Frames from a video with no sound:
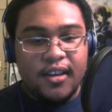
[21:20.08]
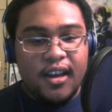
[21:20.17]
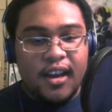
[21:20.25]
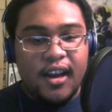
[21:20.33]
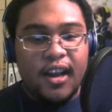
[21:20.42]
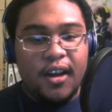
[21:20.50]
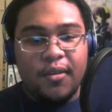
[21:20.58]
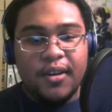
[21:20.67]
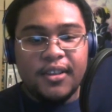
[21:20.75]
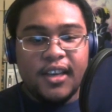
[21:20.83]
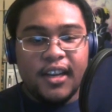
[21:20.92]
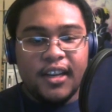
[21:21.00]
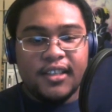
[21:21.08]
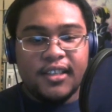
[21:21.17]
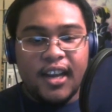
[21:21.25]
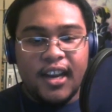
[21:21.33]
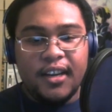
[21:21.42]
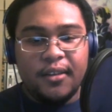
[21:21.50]
I always get
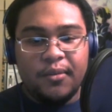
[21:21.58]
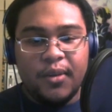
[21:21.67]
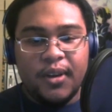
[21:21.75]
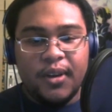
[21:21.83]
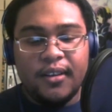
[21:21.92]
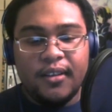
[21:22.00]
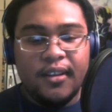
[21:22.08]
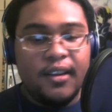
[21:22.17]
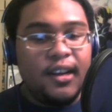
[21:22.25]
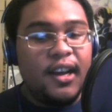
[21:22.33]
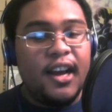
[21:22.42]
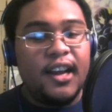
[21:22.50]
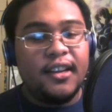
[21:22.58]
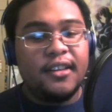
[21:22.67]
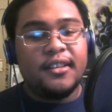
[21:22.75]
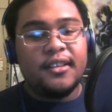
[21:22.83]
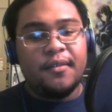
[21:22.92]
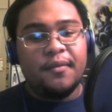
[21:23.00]
excited when I
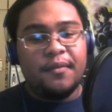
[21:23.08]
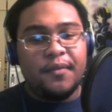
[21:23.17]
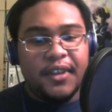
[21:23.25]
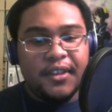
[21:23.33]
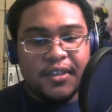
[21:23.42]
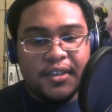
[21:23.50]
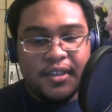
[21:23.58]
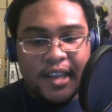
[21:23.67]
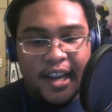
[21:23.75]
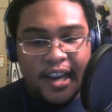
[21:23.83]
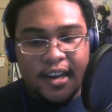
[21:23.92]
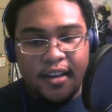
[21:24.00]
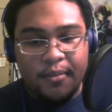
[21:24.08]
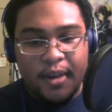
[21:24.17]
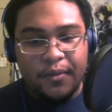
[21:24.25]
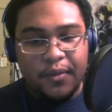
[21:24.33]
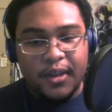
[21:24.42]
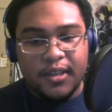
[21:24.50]
convince any of my
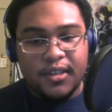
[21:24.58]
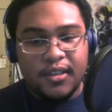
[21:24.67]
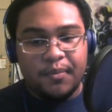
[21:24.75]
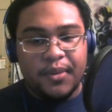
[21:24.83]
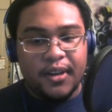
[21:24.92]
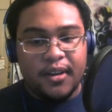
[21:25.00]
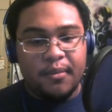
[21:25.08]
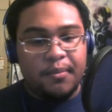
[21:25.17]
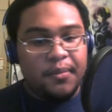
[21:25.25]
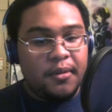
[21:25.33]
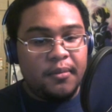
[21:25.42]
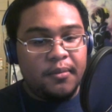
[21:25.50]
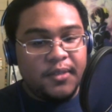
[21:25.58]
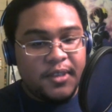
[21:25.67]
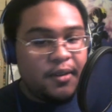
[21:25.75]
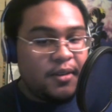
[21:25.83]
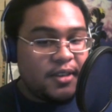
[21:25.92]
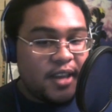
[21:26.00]
friends to pick up a
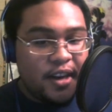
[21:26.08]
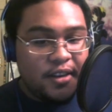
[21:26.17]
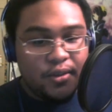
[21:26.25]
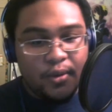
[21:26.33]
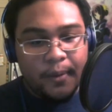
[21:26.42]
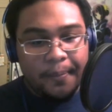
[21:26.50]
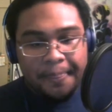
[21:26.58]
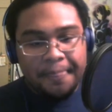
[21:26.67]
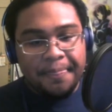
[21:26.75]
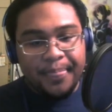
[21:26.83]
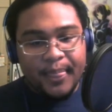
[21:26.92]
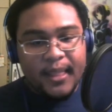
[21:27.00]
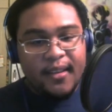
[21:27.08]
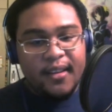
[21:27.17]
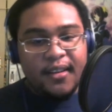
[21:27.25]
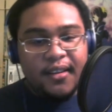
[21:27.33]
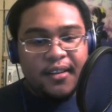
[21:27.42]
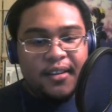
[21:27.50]
series I enjoy.
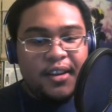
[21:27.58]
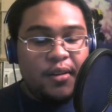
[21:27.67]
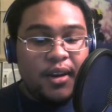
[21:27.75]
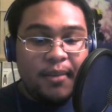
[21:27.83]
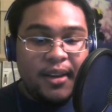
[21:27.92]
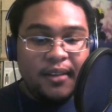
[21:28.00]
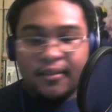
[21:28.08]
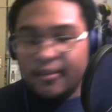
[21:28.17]
You know what I mean?